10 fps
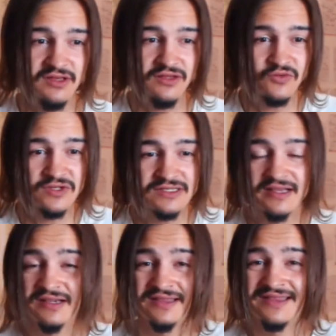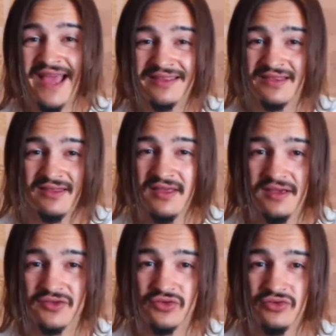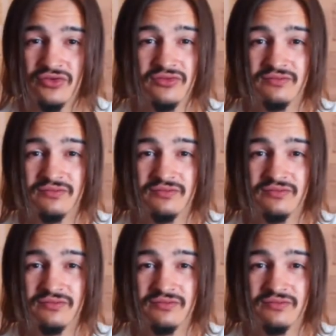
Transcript: It was like a dead thing to you